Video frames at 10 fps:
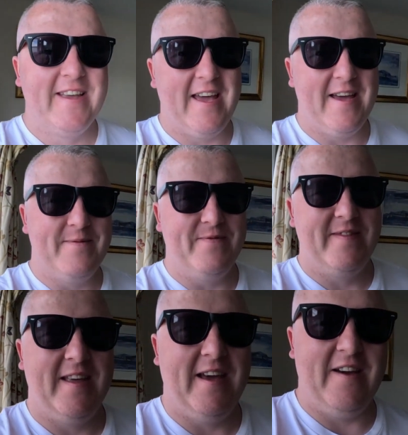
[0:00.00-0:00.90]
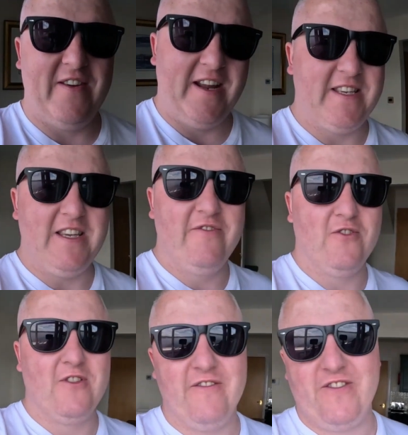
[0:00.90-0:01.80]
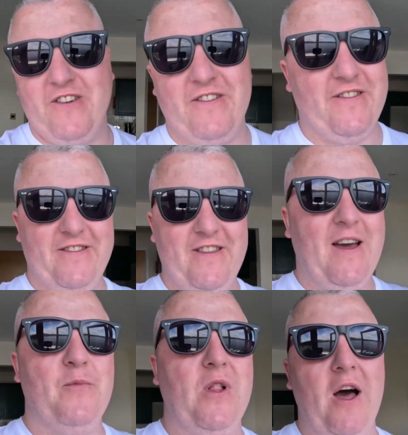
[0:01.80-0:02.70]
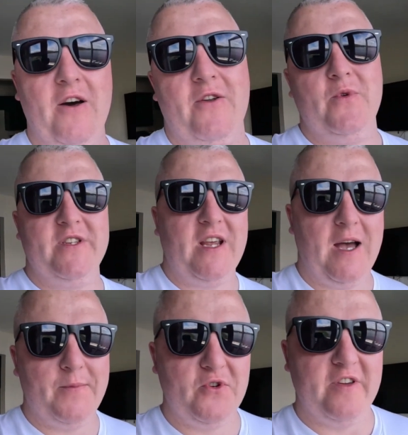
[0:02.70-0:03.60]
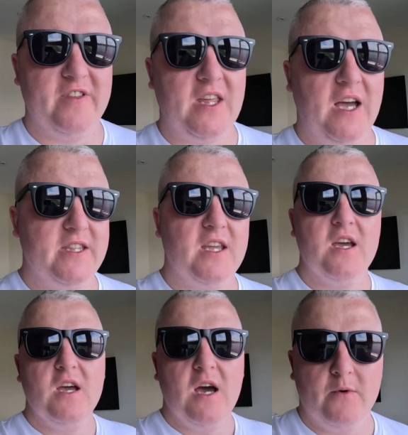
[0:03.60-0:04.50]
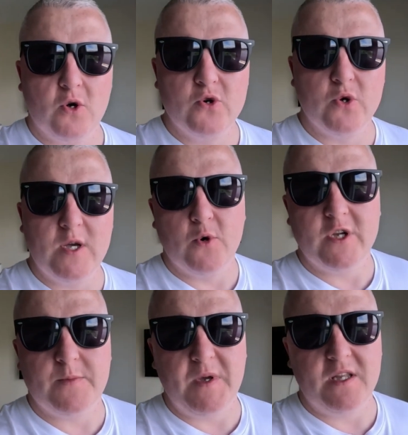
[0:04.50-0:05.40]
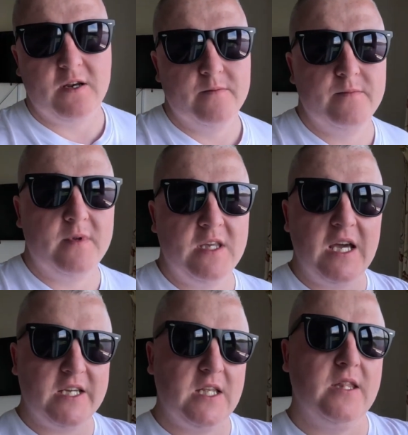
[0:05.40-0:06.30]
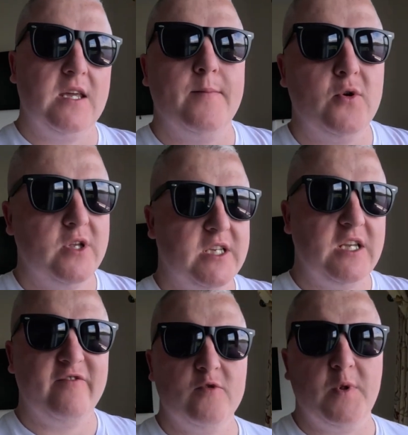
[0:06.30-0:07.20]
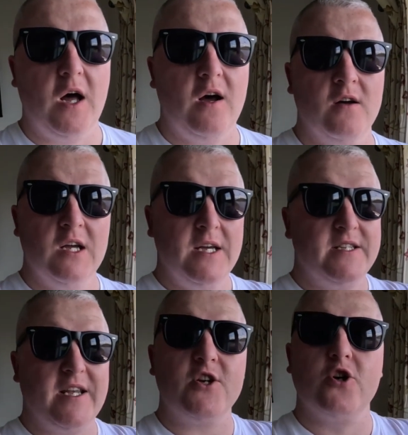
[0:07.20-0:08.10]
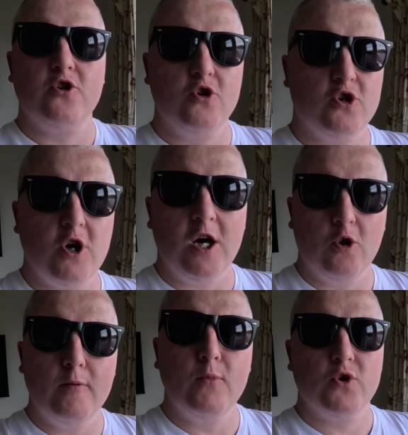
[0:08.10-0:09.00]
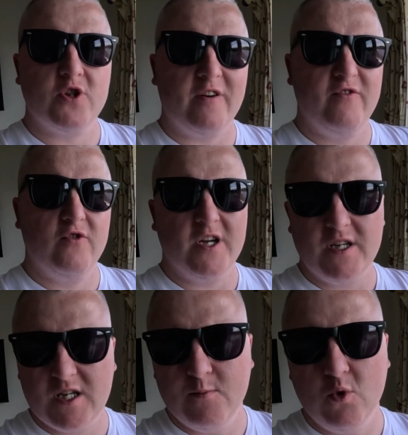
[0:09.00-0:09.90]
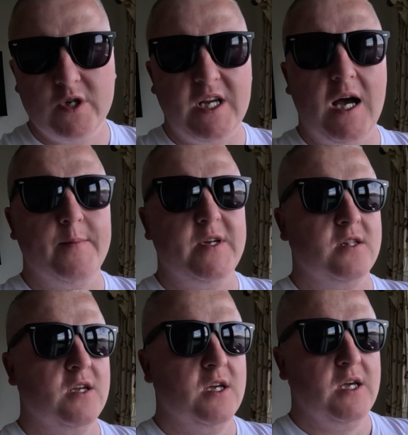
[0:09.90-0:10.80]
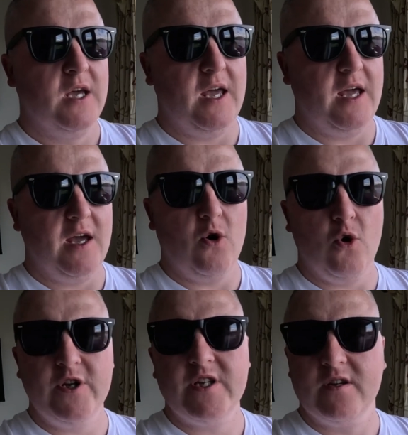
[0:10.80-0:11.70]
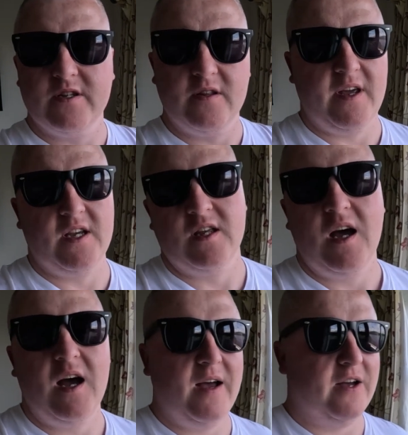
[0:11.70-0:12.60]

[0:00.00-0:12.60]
If you're a seafood lover, that platter was absolutely fantastic. I was also able to speak to them yesterday about the seafood platter. It's actually usually got a lot more stuff on it: smoked salmon, oysters and things like that.